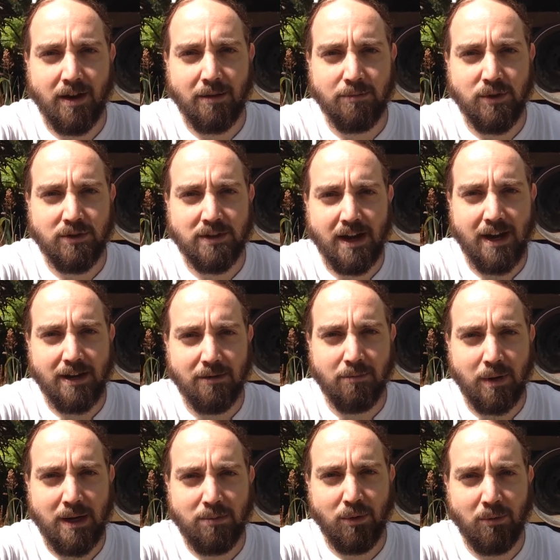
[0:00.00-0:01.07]
mutated
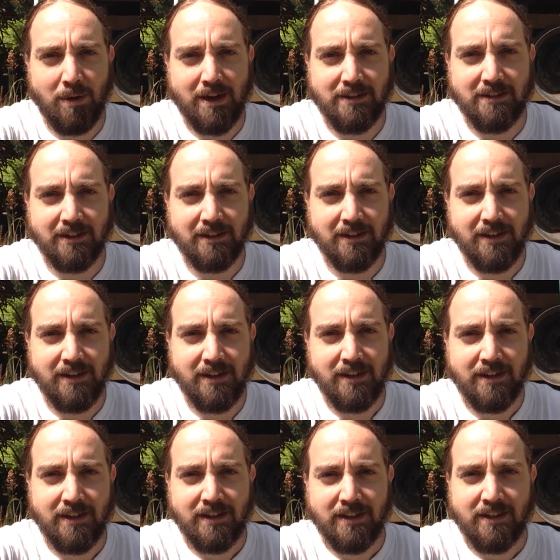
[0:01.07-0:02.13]
people, basically.
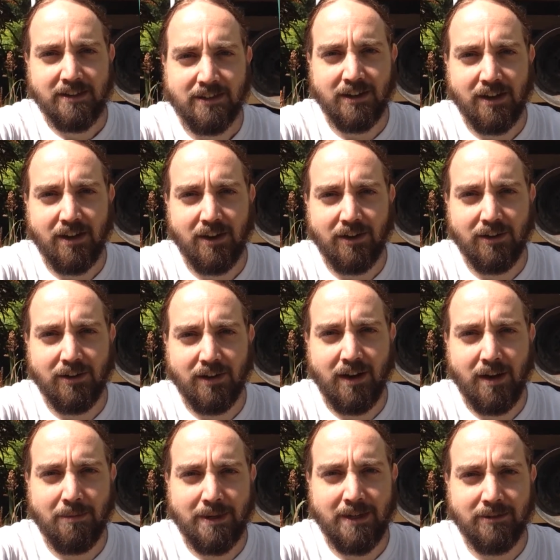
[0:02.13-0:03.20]
So,
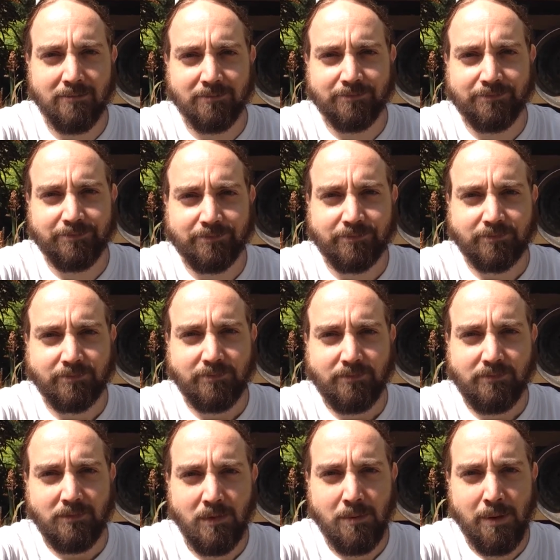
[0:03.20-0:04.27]
I mean,
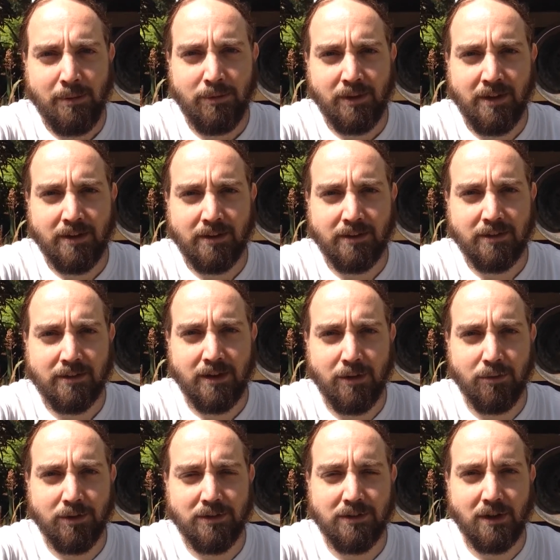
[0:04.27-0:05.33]
people that said
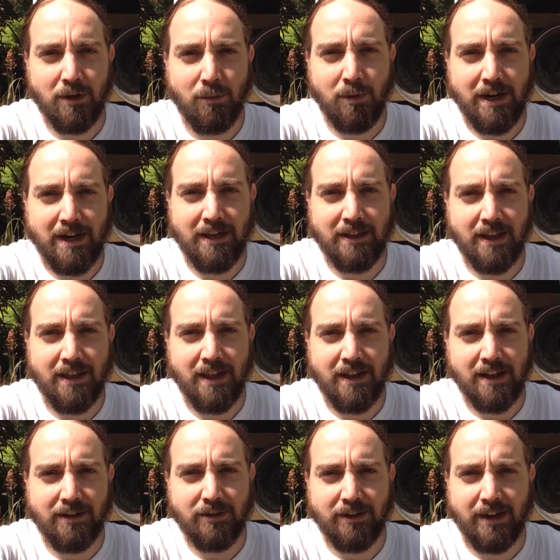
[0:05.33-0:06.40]
it was so weird that
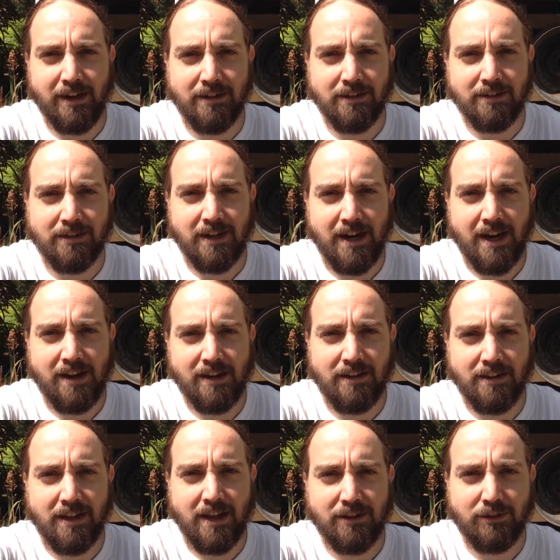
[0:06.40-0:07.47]
they didn't understand
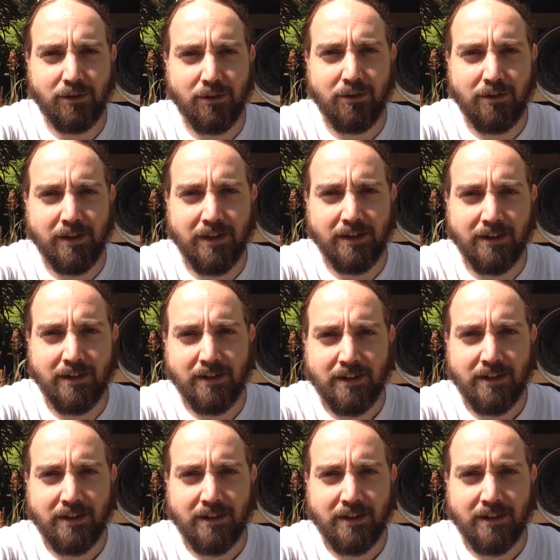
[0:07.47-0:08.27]
it and that sort of thing.